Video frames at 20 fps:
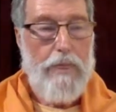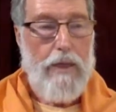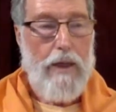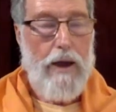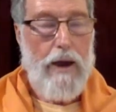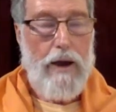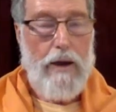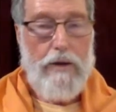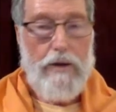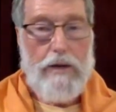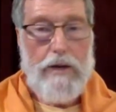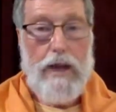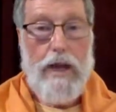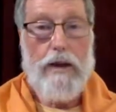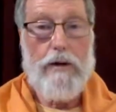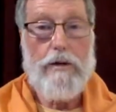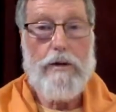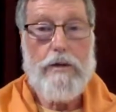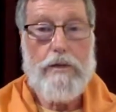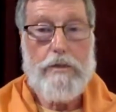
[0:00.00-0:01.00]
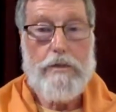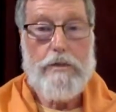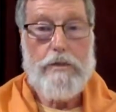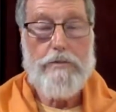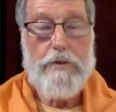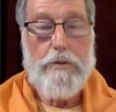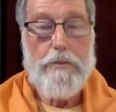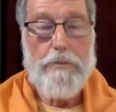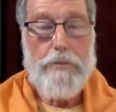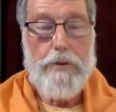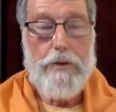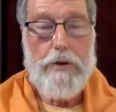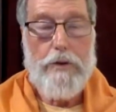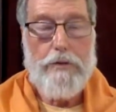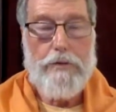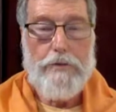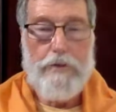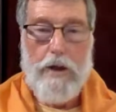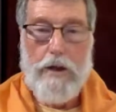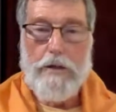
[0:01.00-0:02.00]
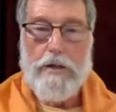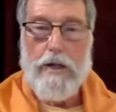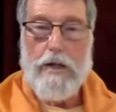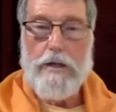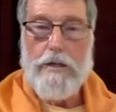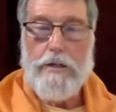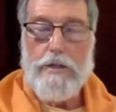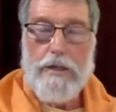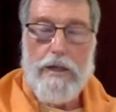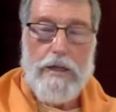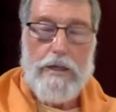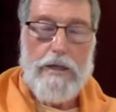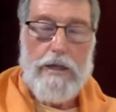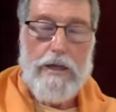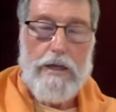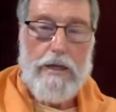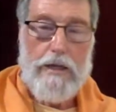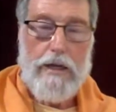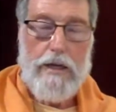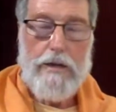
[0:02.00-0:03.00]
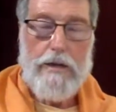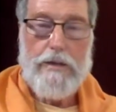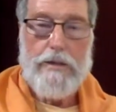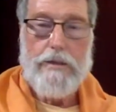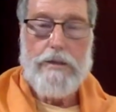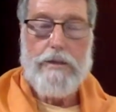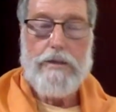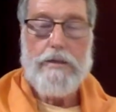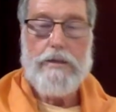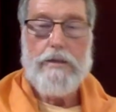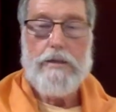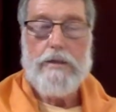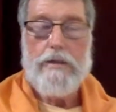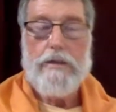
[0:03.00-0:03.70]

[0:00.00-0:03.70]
our inheritance from birth, not our genetic inheritance,